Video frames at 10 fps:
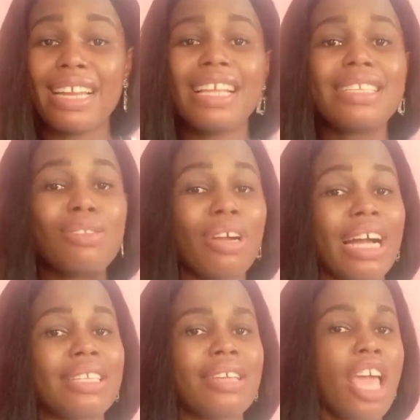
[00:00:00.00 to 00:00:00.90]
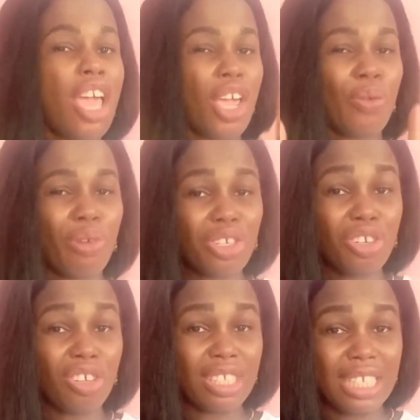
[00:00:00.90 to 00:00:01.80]
Now let's look at a
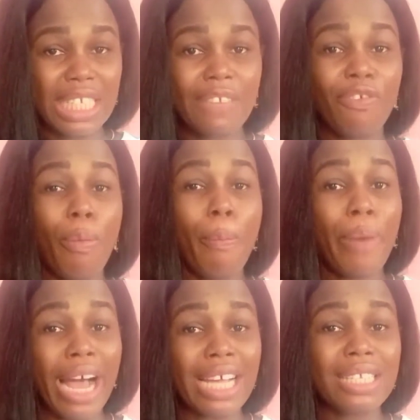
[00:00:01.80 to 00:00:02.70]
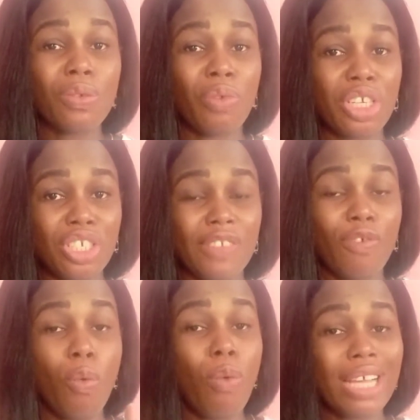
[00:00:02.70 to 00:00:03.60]
question on this from past questions,
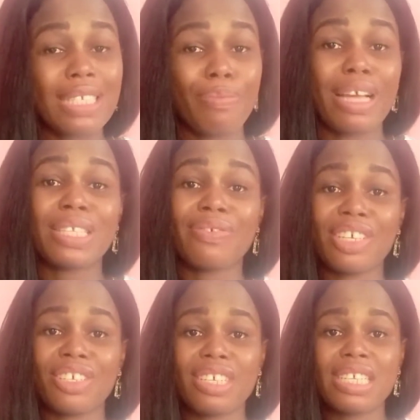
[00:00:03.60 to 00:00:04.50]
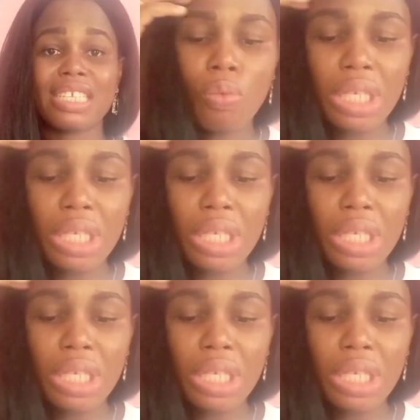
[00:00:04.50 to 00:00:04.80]
from what's past questions.